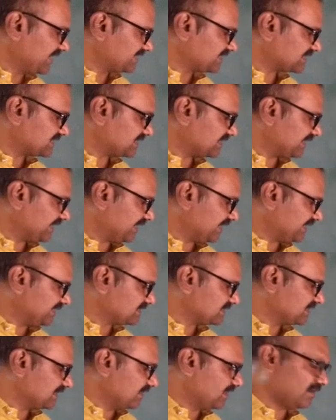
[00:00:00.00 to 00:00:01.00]
cosmic
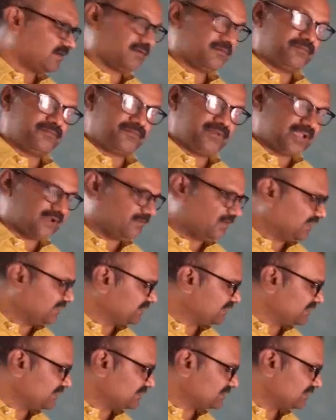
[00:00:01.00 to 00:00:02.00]
rays, its
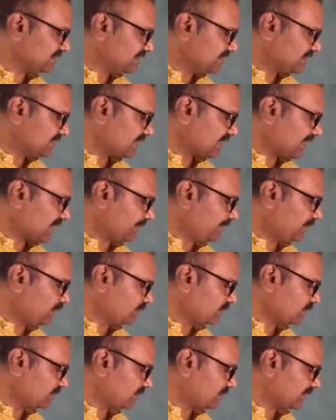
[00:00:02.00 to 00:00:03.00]
wavelength
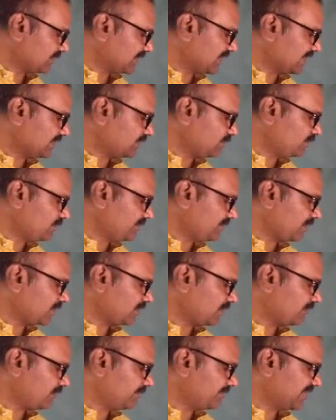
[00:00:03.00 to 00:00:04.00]
is
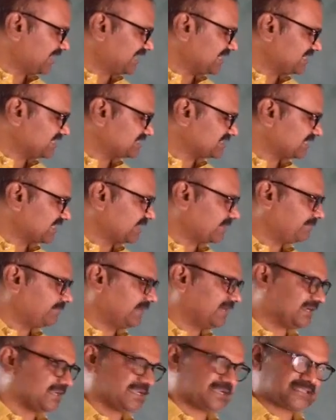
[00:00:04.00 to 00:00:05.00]
about 10 to the power of
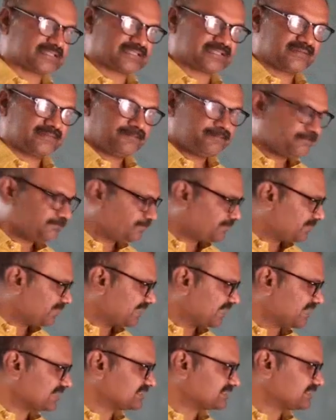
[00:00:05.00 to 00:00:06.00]
minus 10
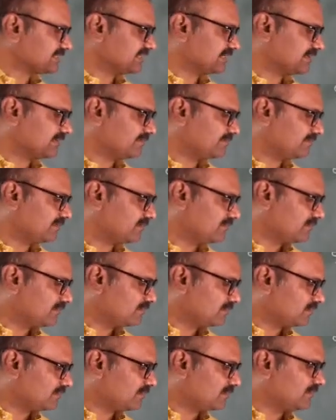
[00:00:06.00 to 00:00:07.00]
meters.
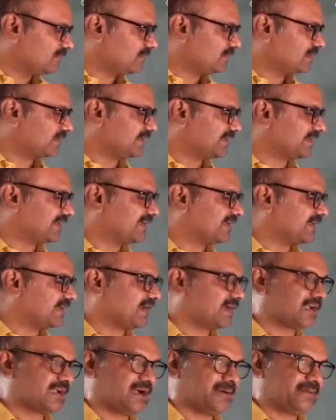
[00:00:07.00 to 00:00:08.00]
Next,
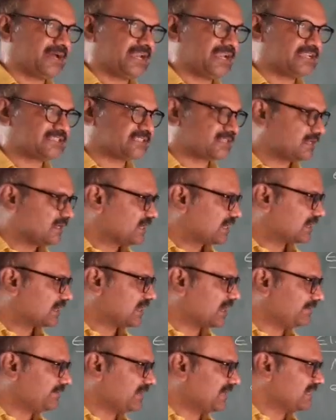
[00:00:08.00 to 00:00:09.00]

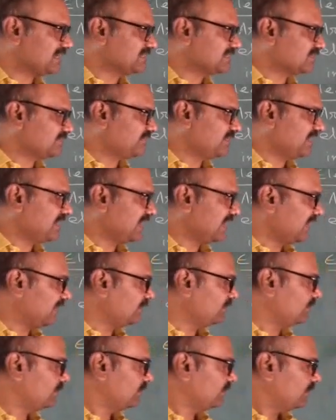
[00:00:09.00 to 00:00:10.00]
gamma rays. Gamma
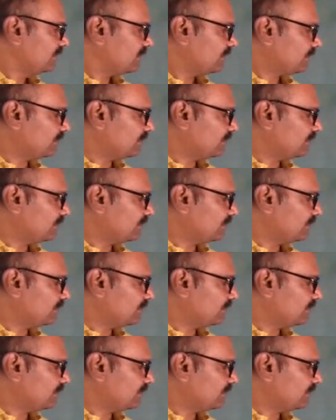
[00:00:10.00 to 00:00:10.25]
rays will